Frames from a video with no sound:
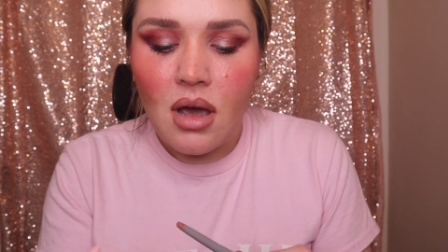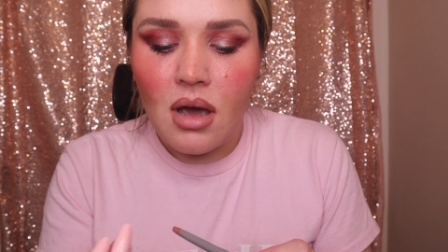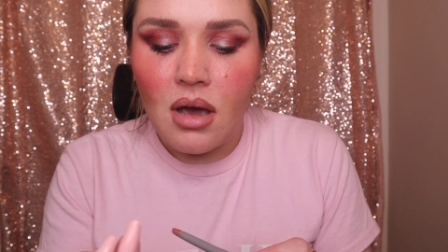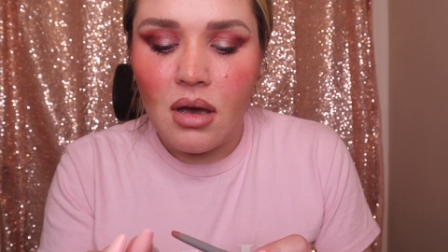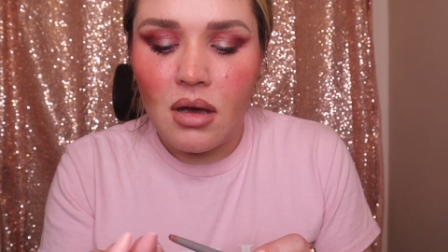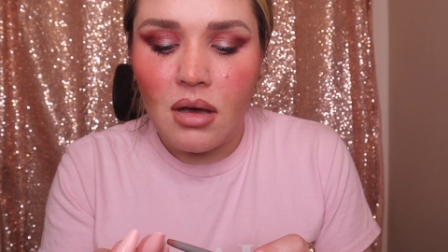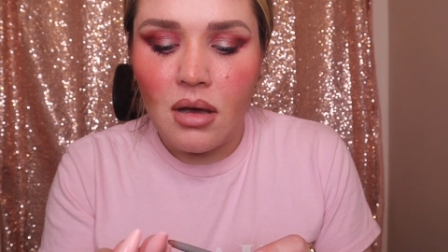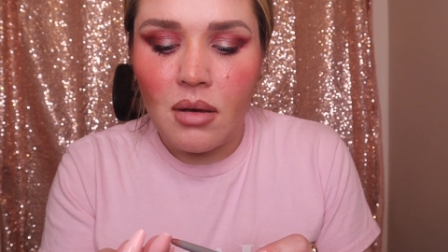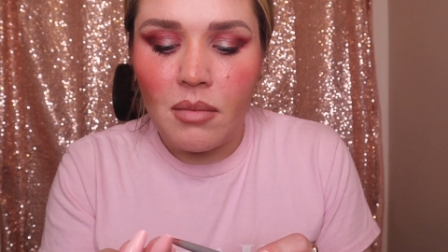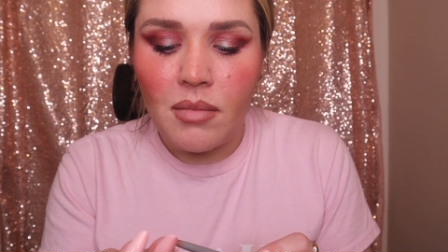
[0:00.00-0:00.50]

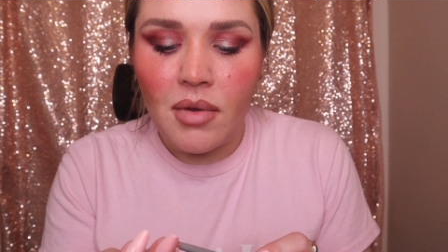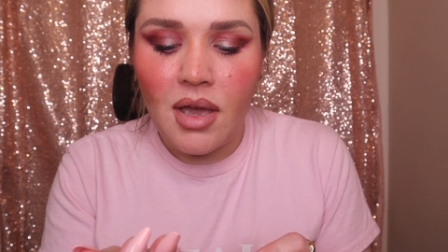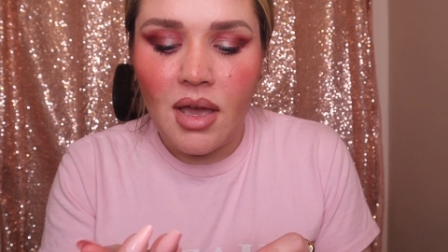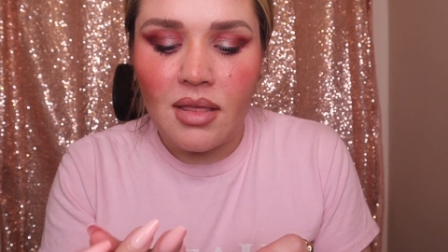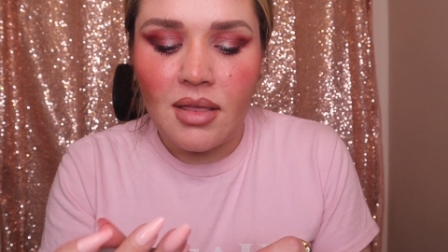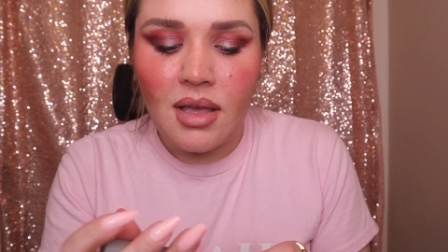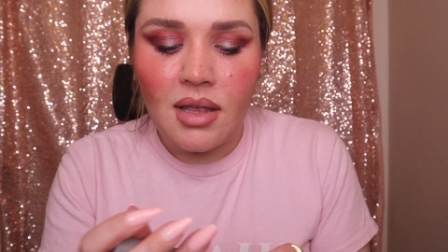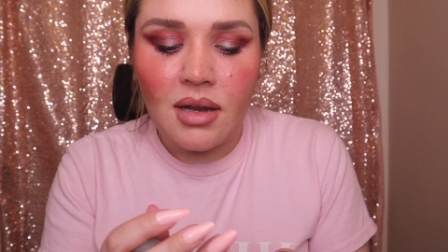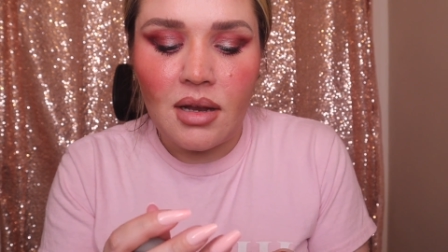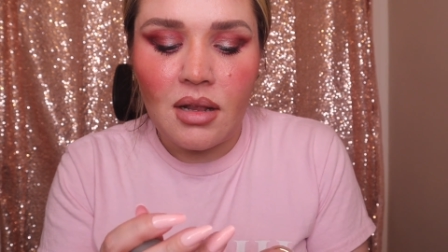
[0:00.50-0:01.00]
Um,
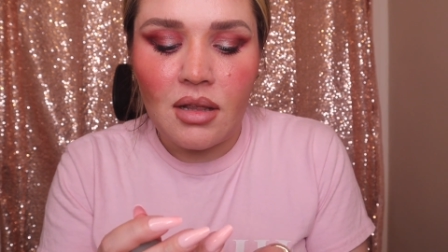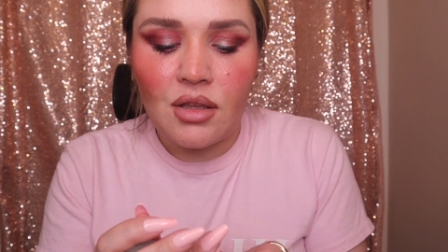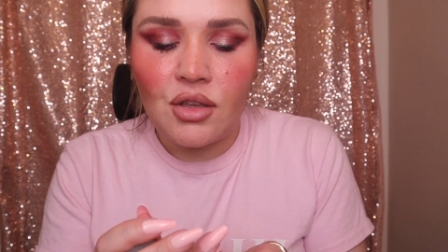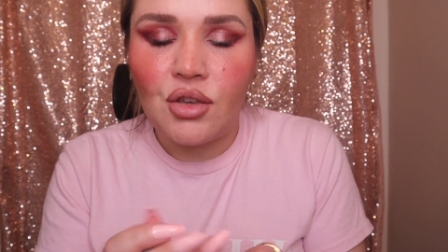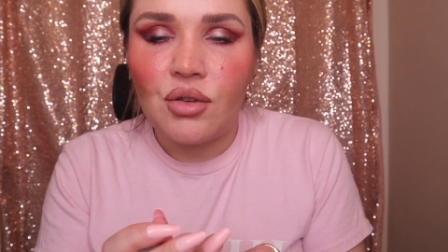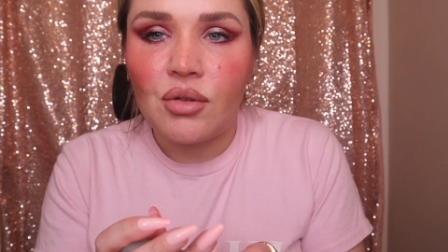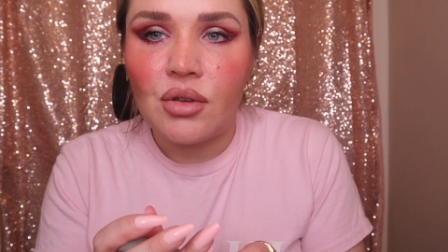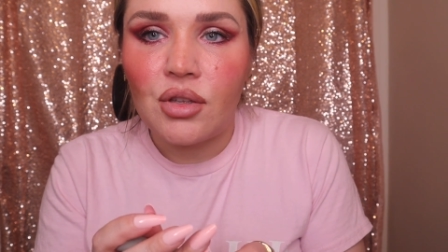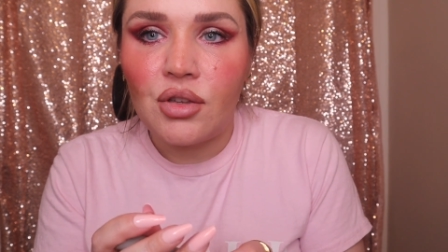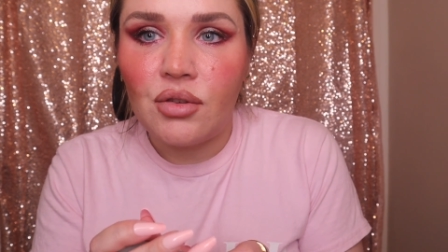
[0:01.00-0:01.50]
and then
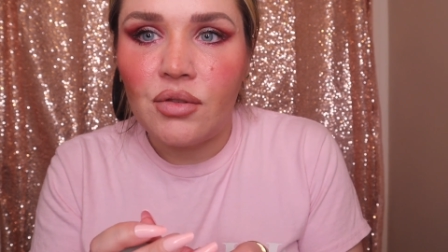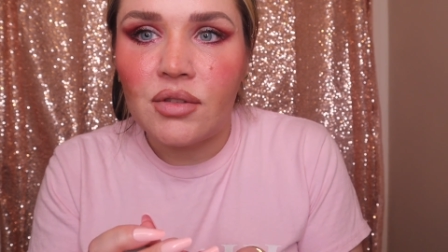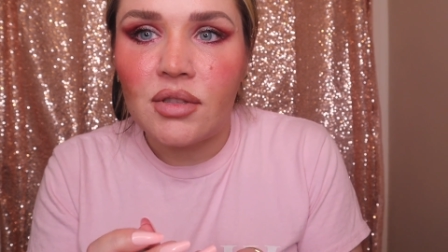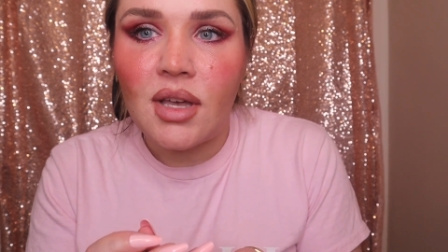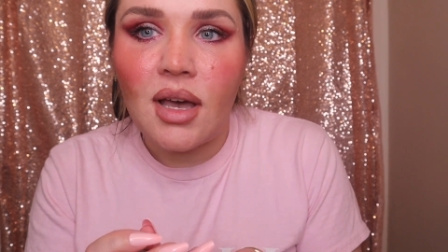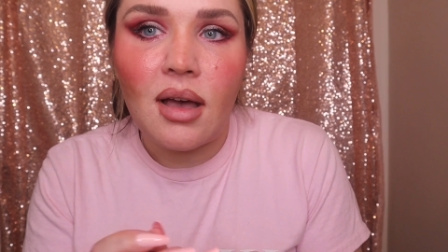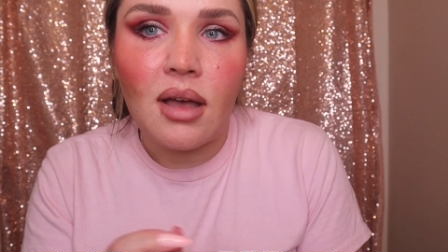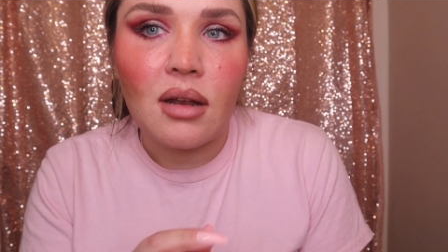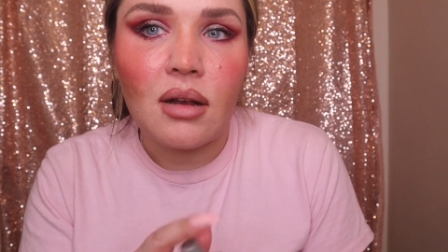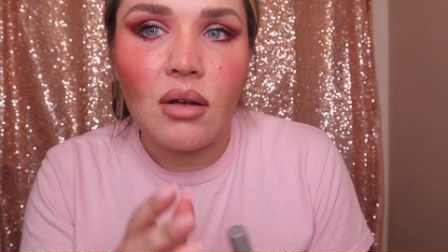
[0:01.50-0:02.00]
you can use
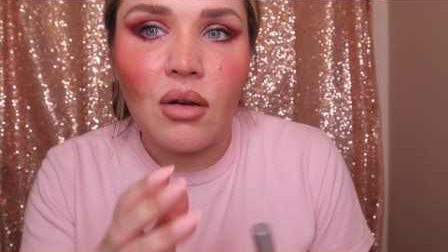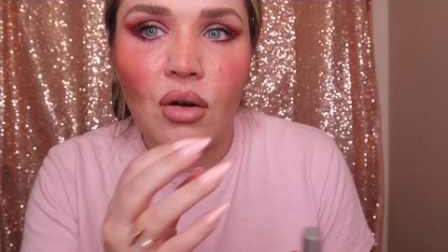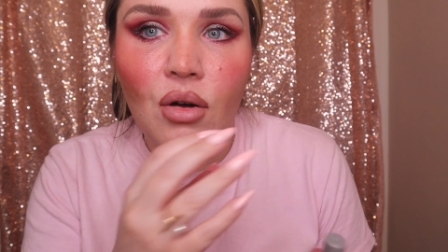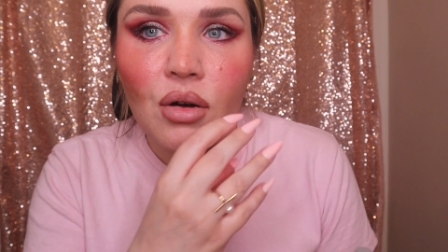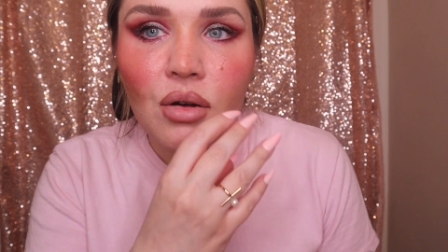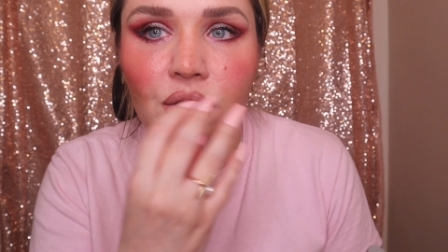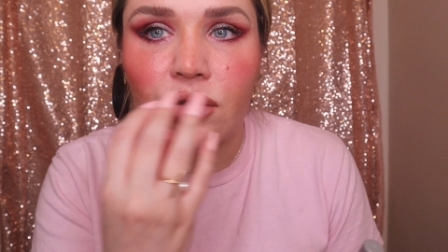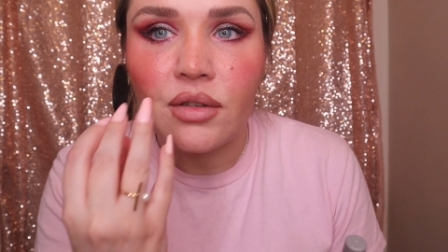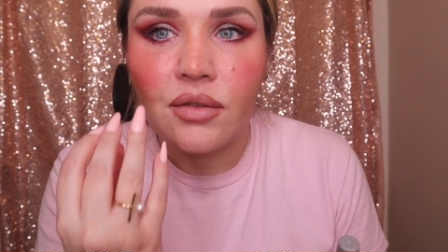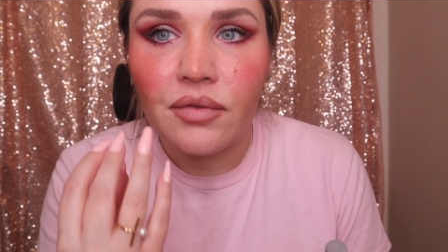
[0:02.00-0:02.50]
that
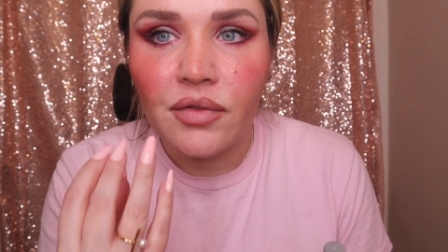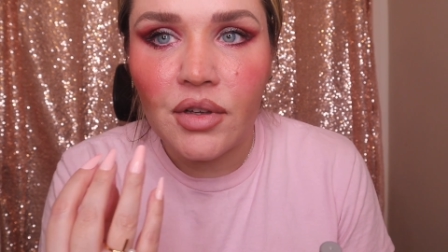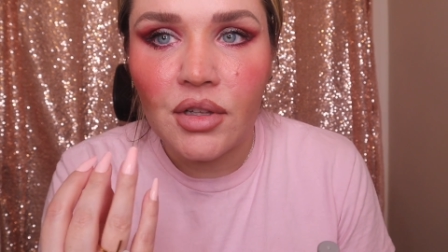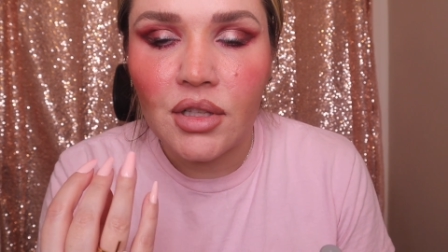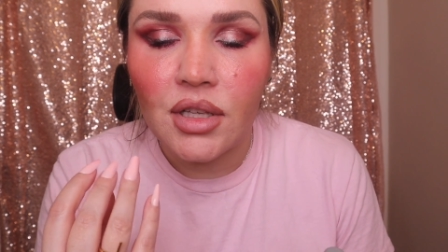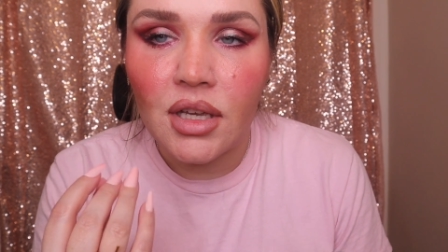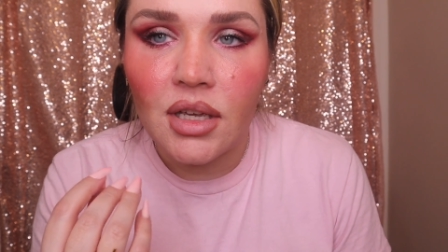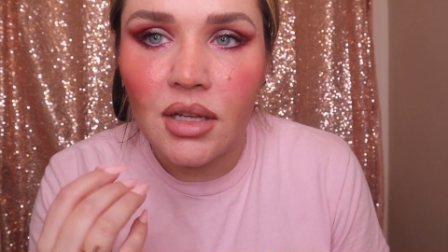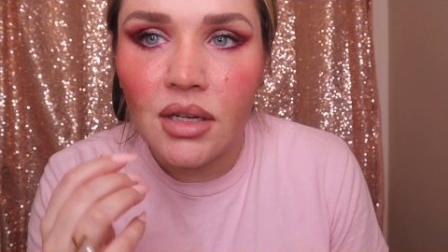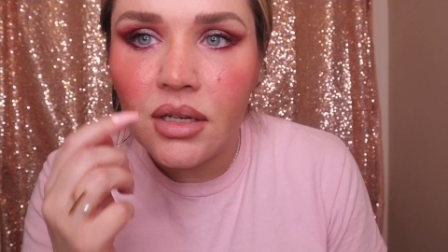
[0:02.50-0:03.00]
all to
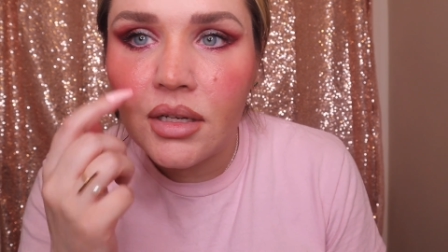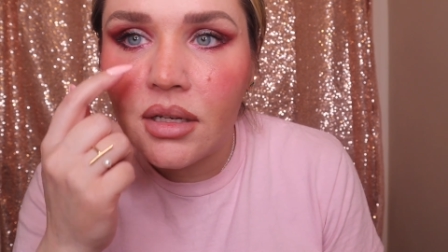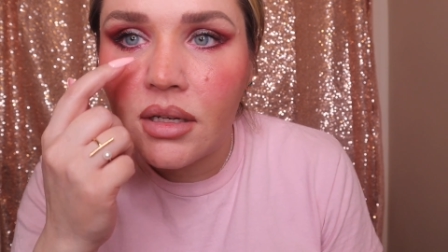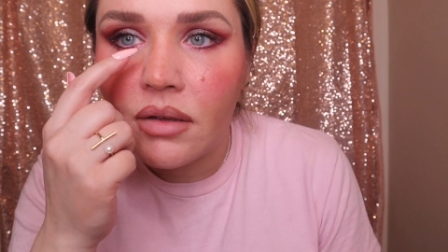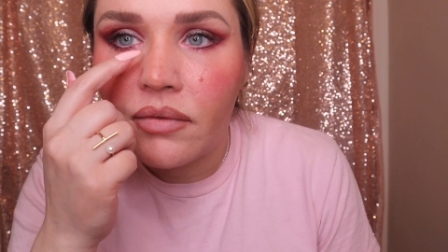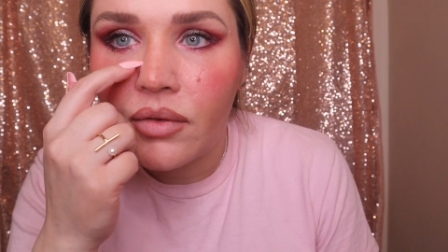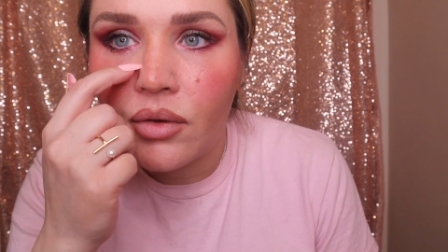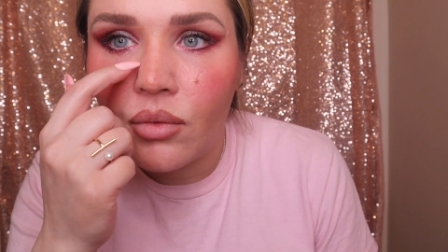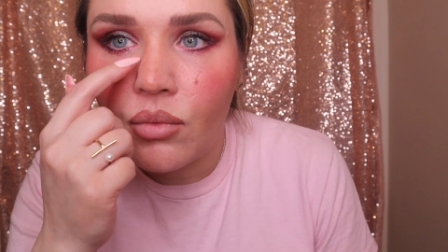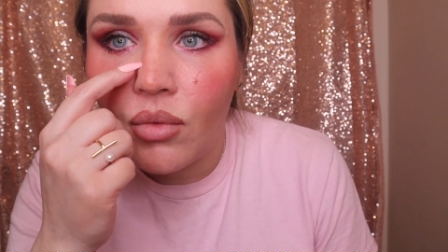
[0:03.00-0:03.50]
fill in
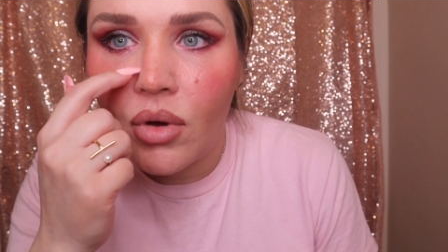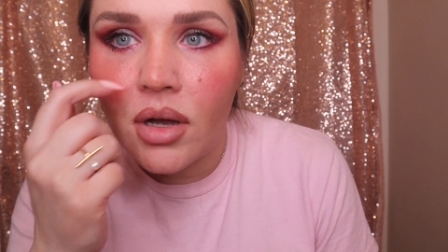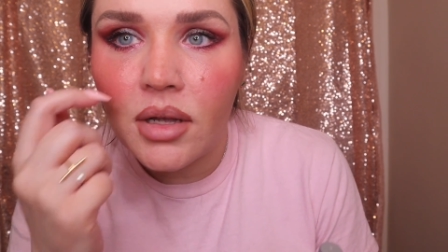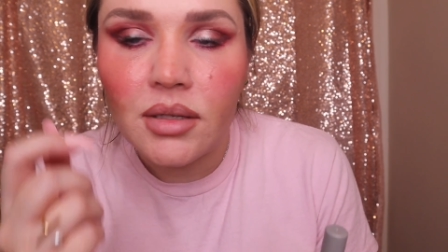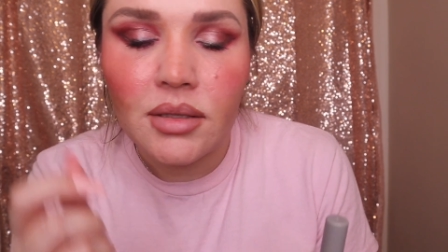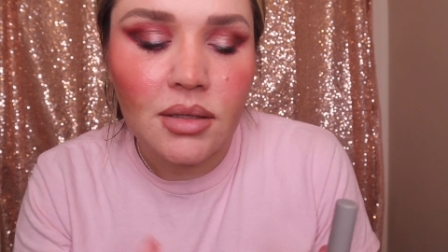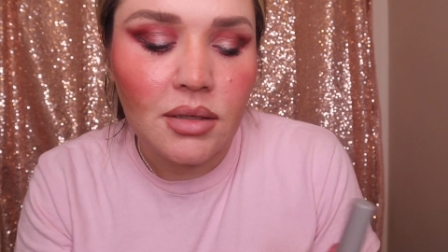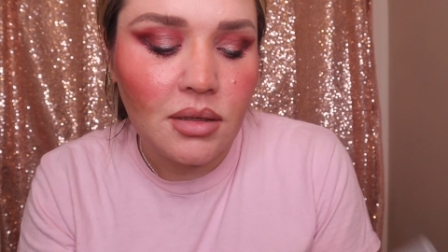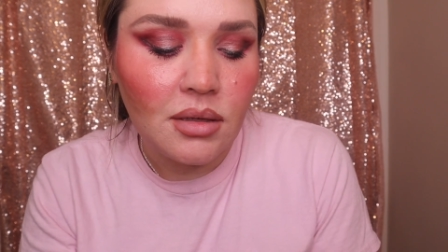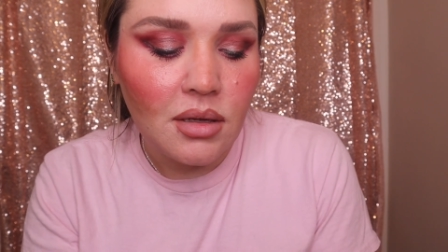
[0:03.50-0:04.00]
if you
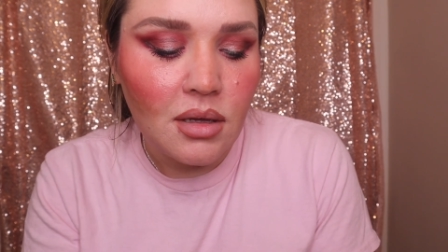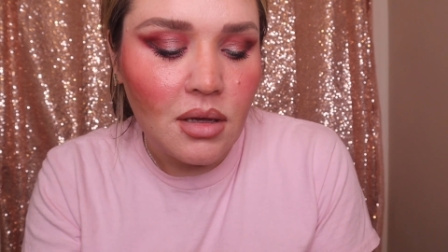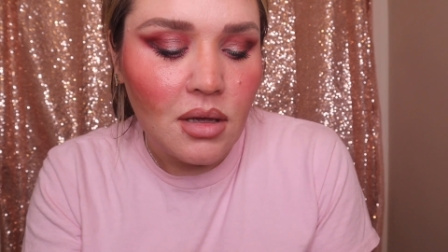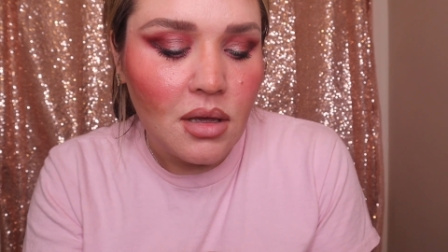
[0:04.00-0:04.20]
want.